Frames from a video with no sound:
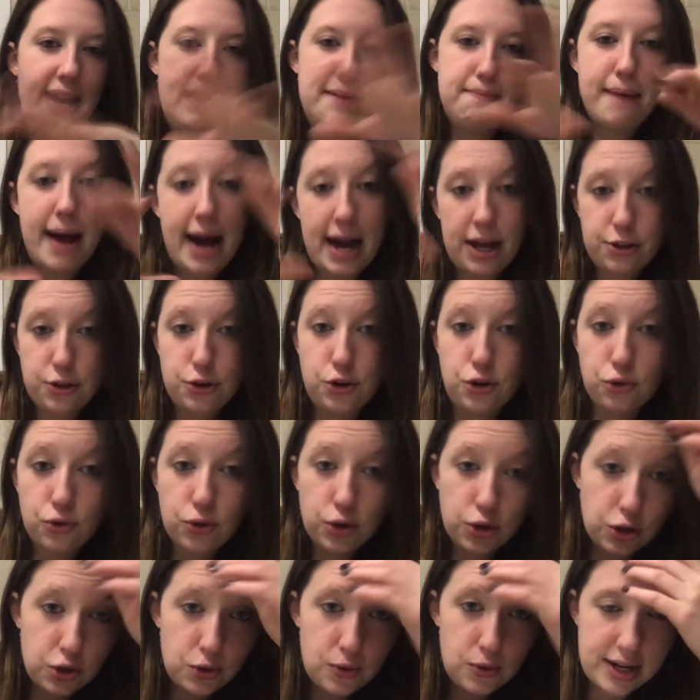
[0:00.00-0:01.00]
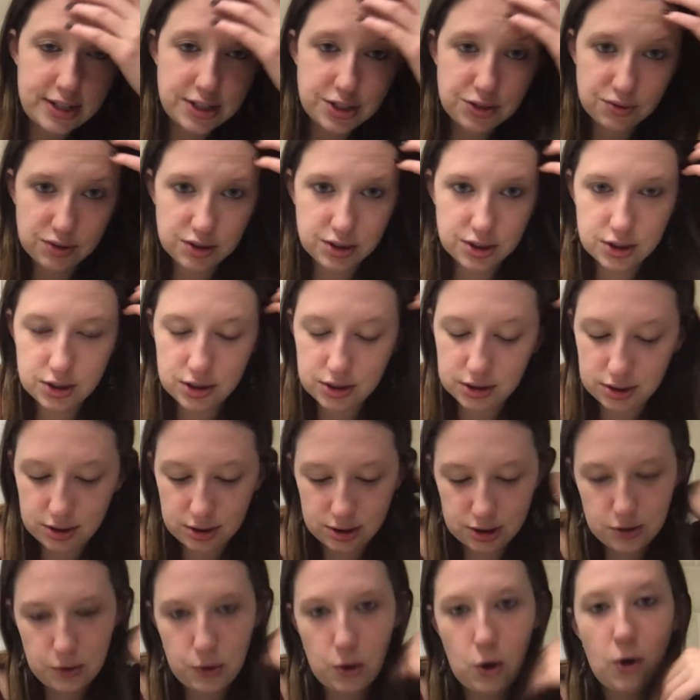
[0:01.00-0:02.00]
math grew as a result.
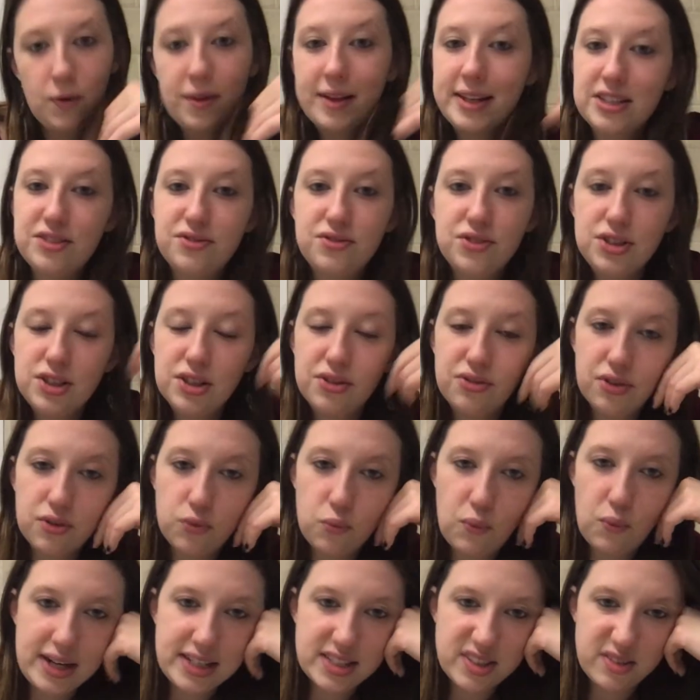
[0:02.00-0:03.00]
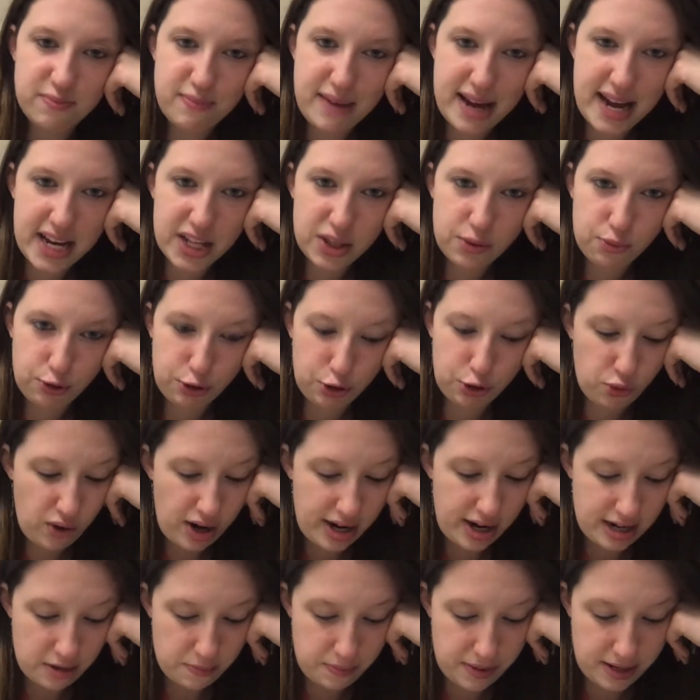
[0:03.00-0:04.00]
So all these different ways of math were
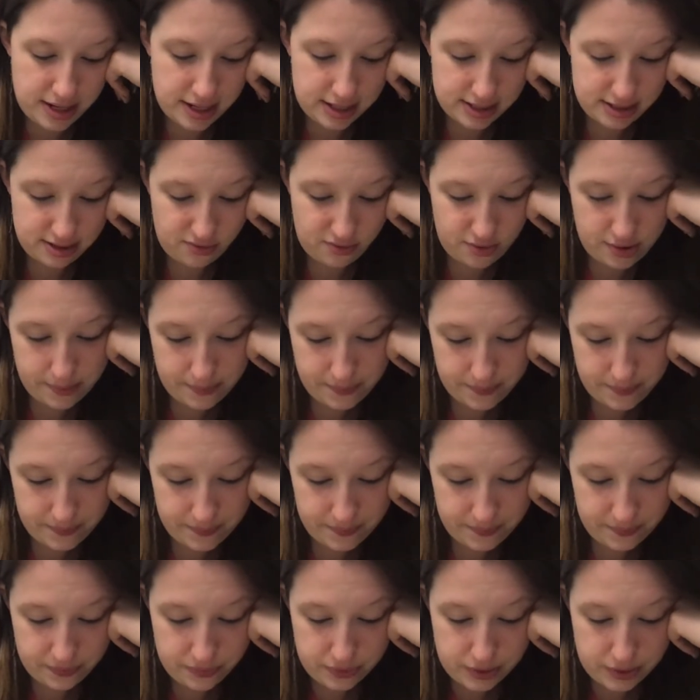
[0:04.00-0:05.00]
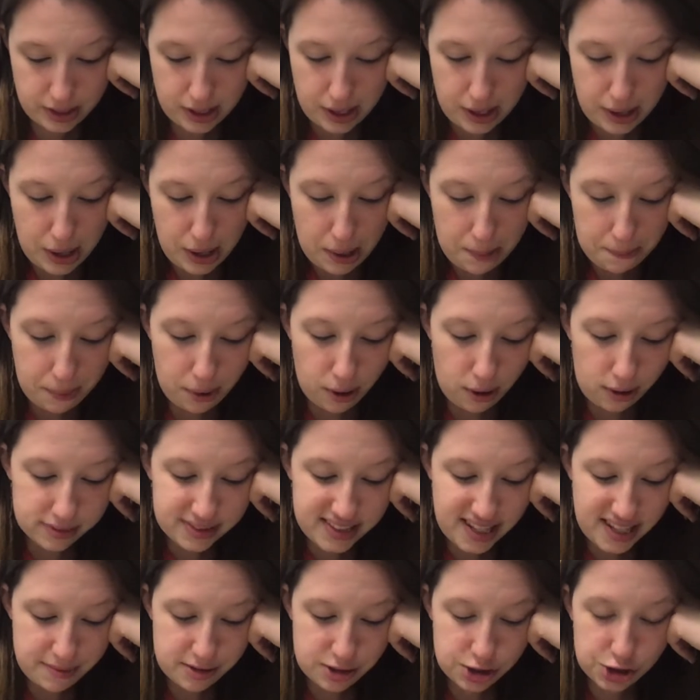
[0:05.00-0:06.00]
created because of him. Paul
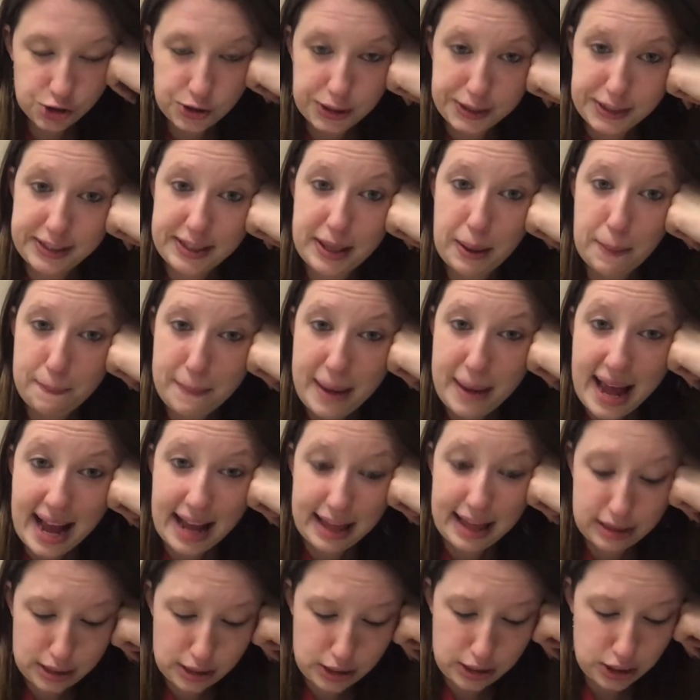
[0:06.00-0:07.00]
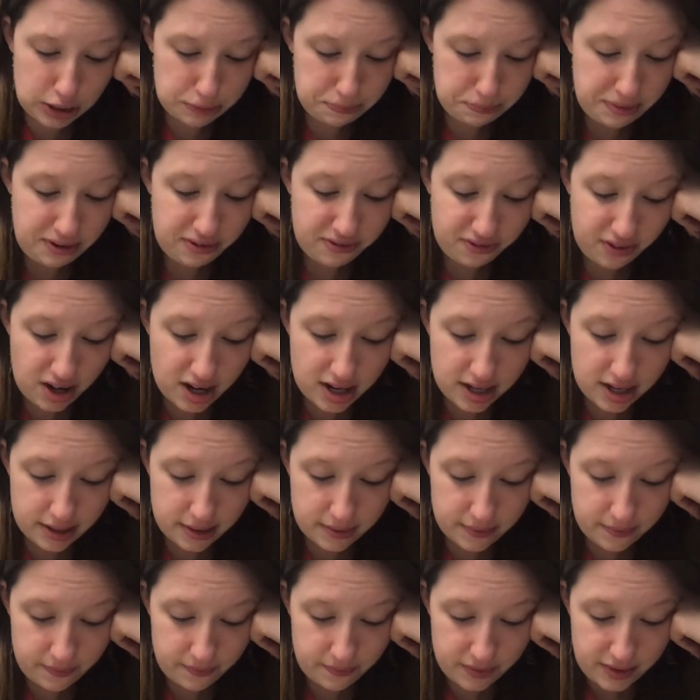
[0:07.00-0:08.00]
demonstrated that math could be
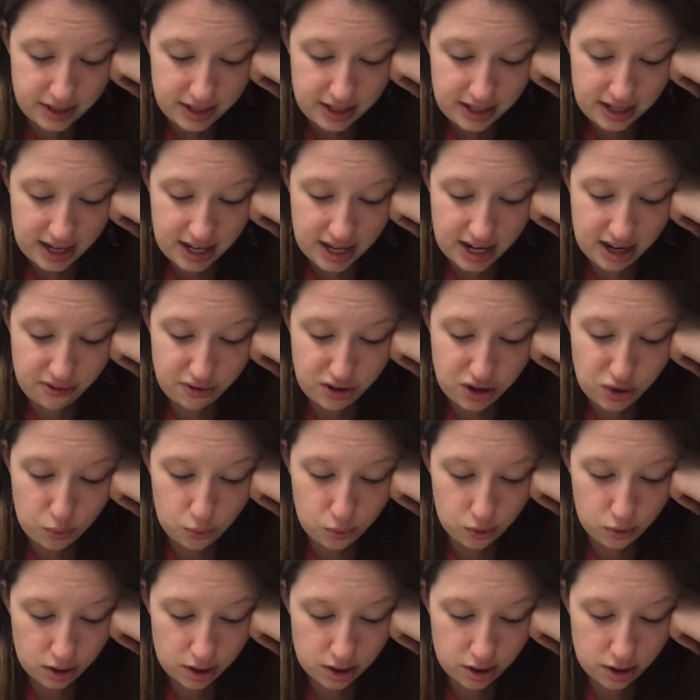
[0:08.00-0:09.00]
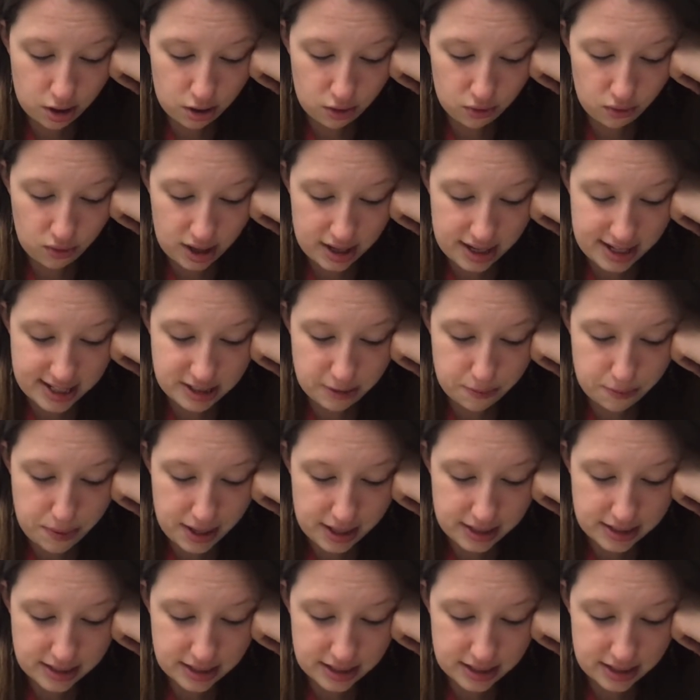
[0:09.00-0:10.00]
fun. And if you weren't already
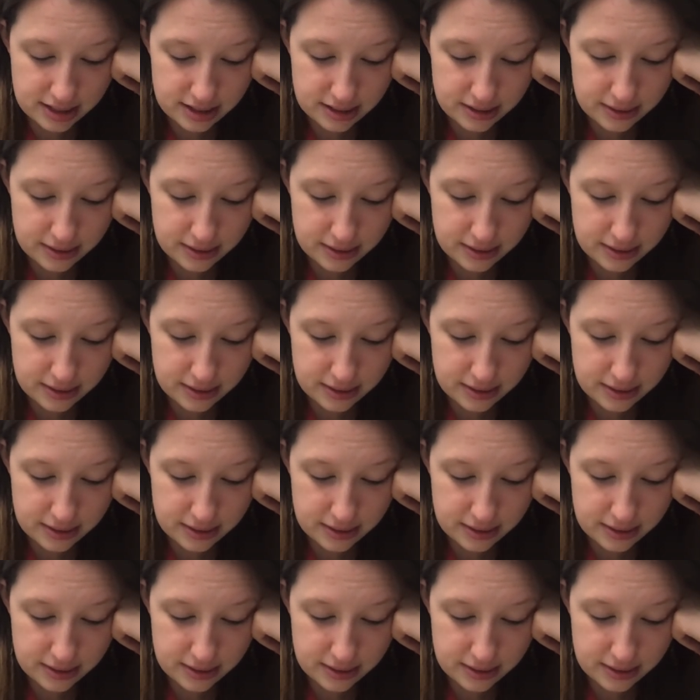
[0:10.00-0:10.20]
depicted